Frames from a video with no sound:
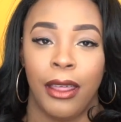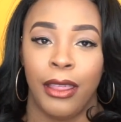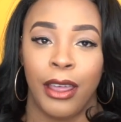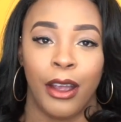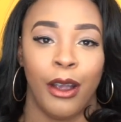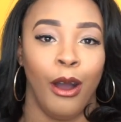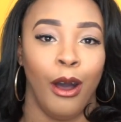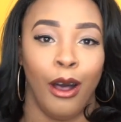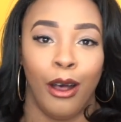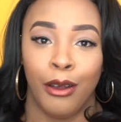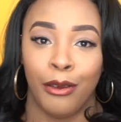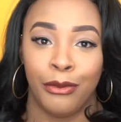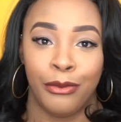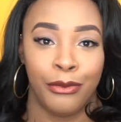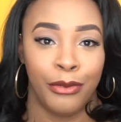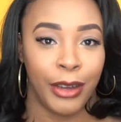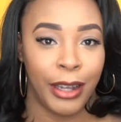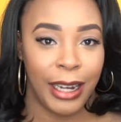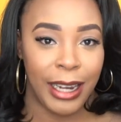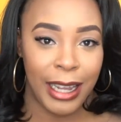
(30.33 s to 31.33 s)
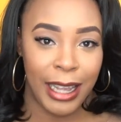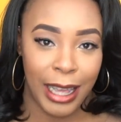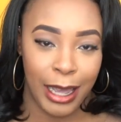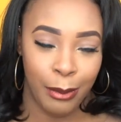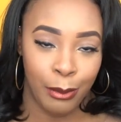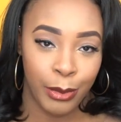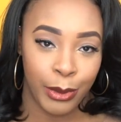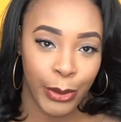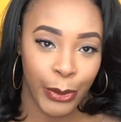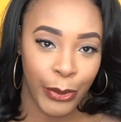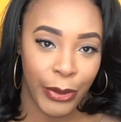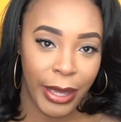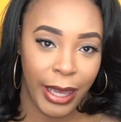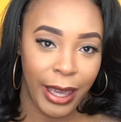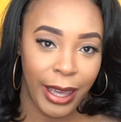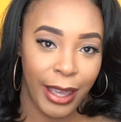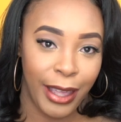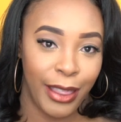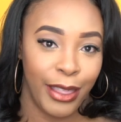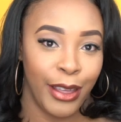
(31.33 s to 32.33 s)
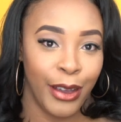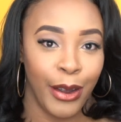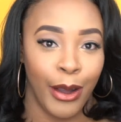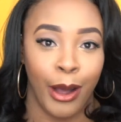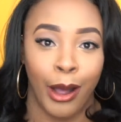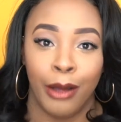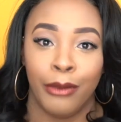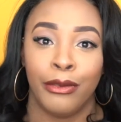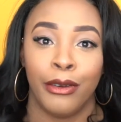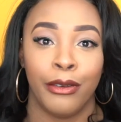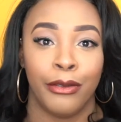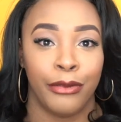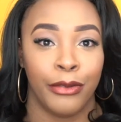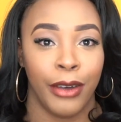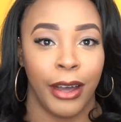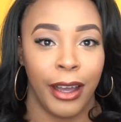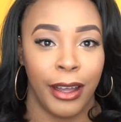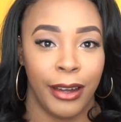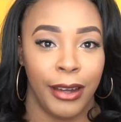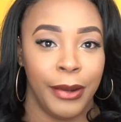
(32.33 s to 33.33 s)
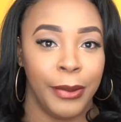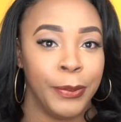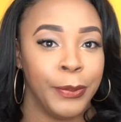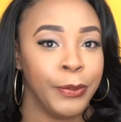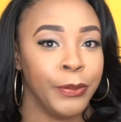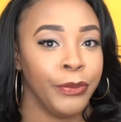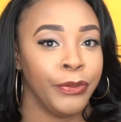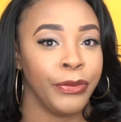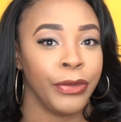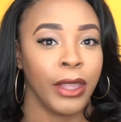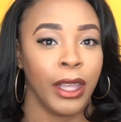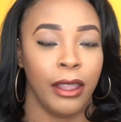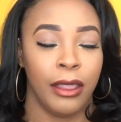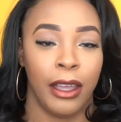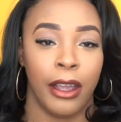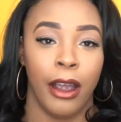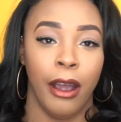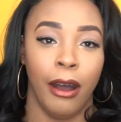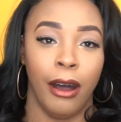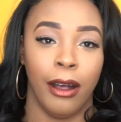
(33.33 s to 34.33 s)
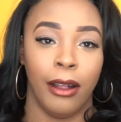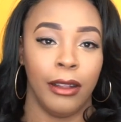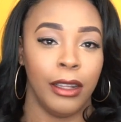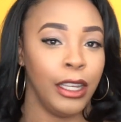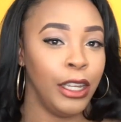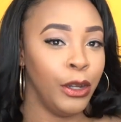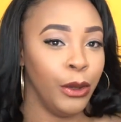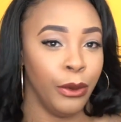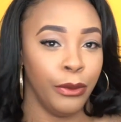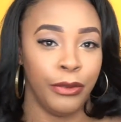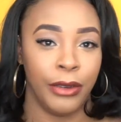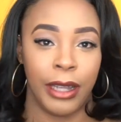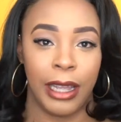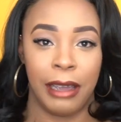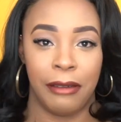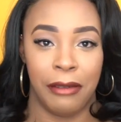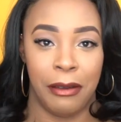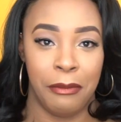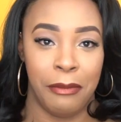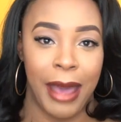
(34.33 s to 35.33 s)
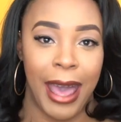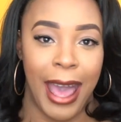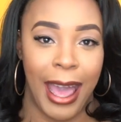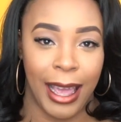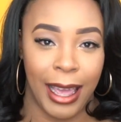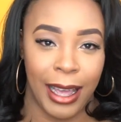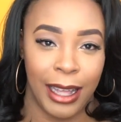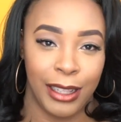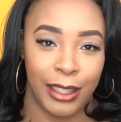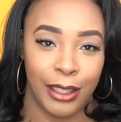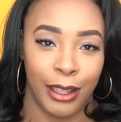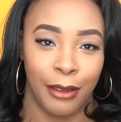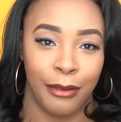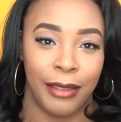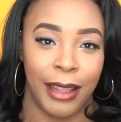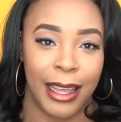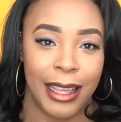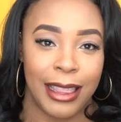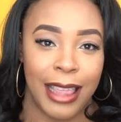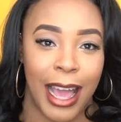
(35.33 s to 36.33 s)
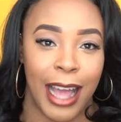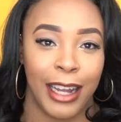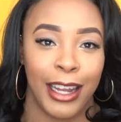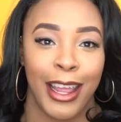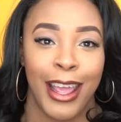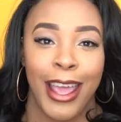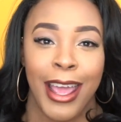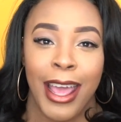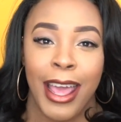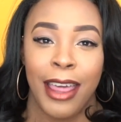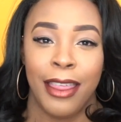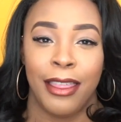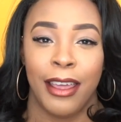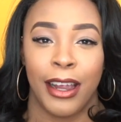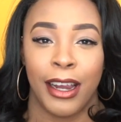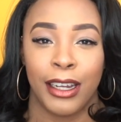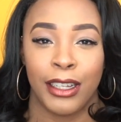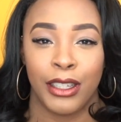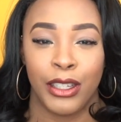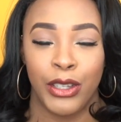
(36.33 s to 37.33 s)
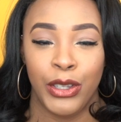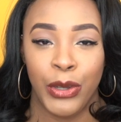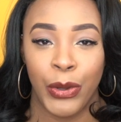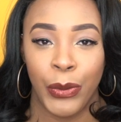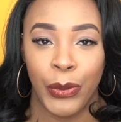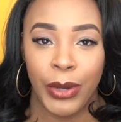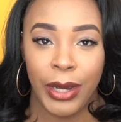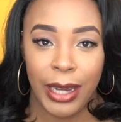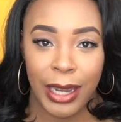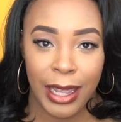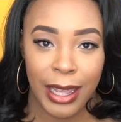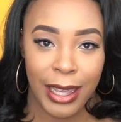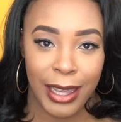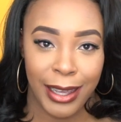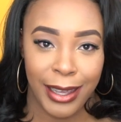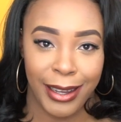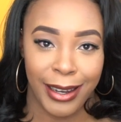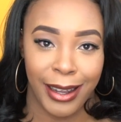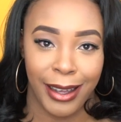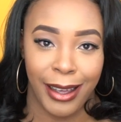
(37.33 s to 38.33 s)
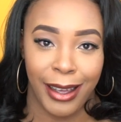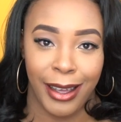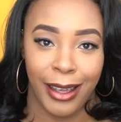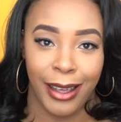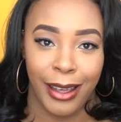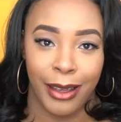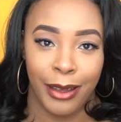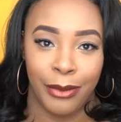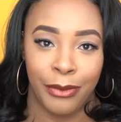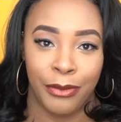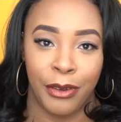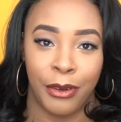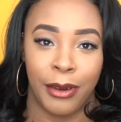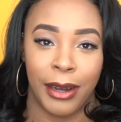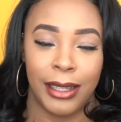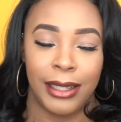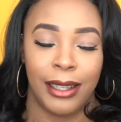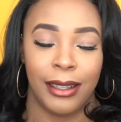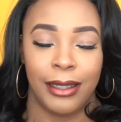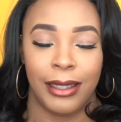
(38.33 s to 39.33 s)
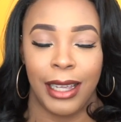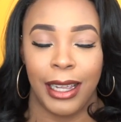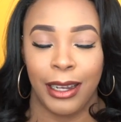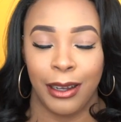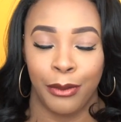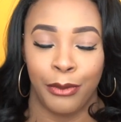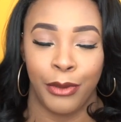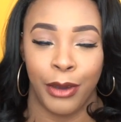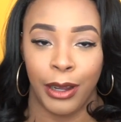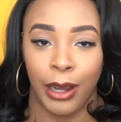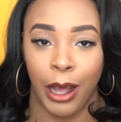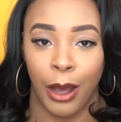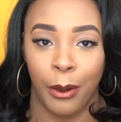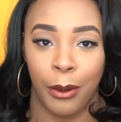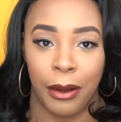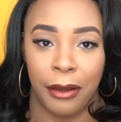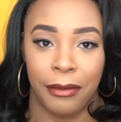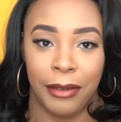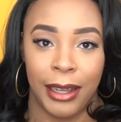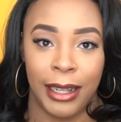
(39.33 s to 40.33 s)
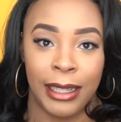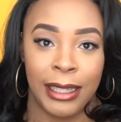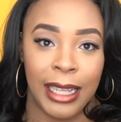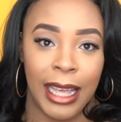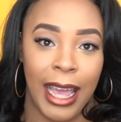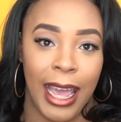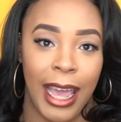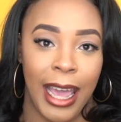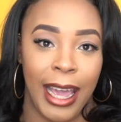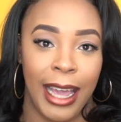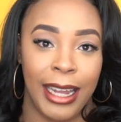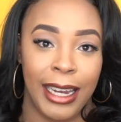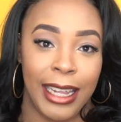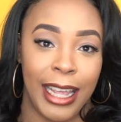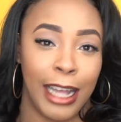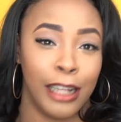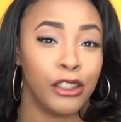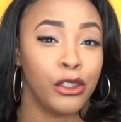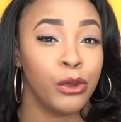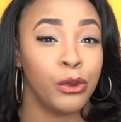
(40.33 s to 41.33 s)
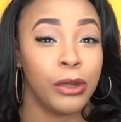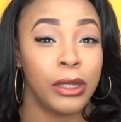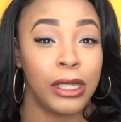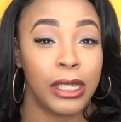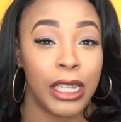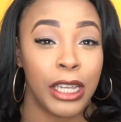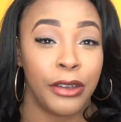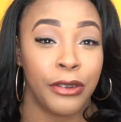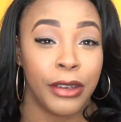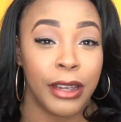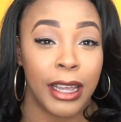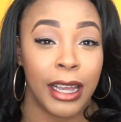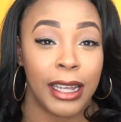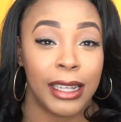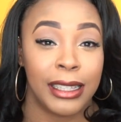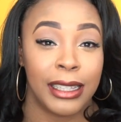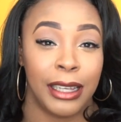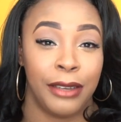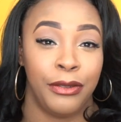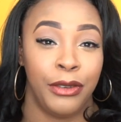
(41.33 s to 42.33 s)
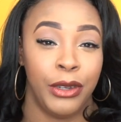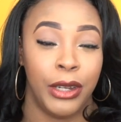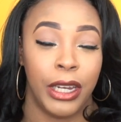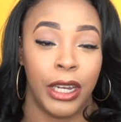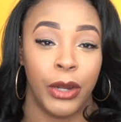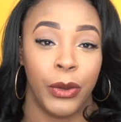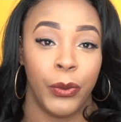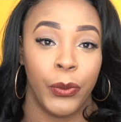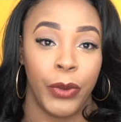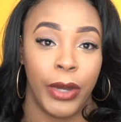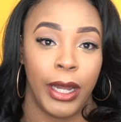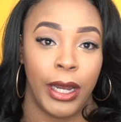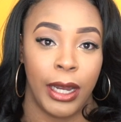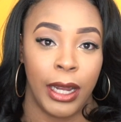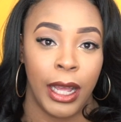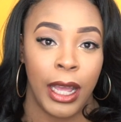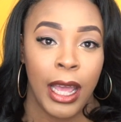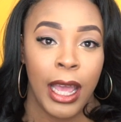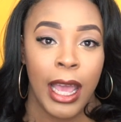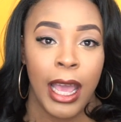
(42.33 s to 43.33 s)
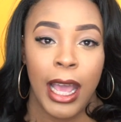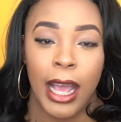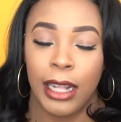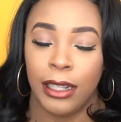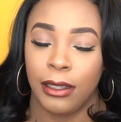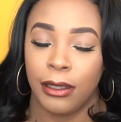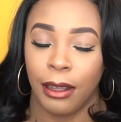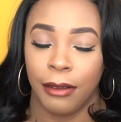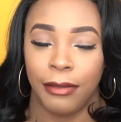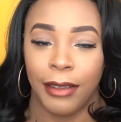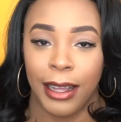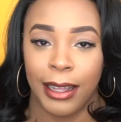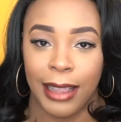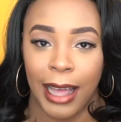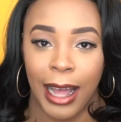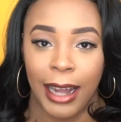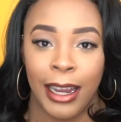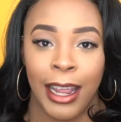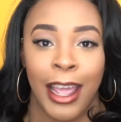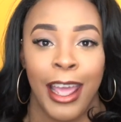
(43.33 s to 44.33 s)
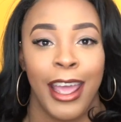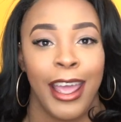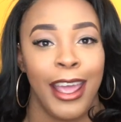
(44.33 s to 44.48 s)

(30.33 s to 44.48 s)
they're all fun and games, okay? They're all for fun. They're all, you know, for giving back and stuff like that. There is no need for us to take the fun out of it and get too serious if you didn't win and stuff like that.